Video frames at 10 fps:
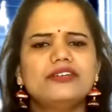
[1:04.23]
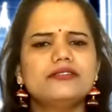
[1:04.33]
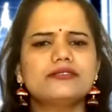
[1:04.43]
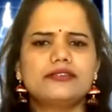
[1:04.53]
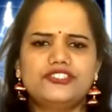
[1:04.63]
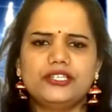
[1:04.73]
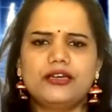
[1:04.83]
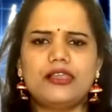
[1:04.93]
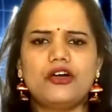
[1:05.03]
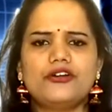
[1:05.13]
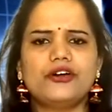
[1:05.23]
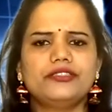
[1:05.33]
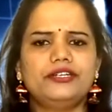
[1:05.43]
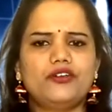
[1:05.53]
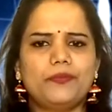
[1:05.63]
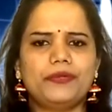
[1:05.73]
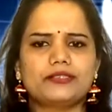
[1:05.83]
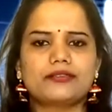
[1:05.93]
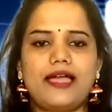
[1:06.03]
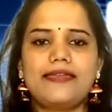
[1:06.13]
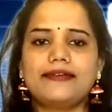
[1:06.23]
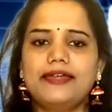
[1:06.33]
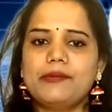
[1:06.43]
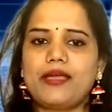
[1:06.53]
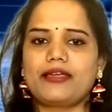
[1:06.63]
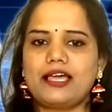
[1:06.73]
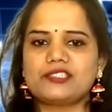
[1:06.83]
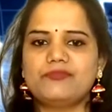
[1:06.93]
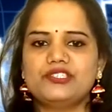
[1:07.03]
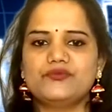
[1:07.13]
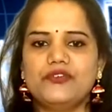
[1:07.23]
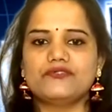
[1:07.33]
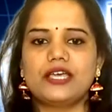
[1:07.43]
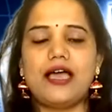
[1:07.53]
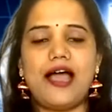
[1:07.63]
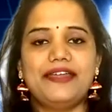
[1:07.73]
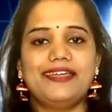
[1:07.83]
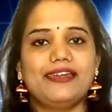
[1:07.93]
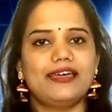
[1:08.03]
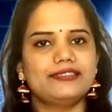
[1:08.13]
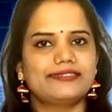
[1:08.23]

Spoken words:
researching a lot on the topics and reading my classmates' views, I realized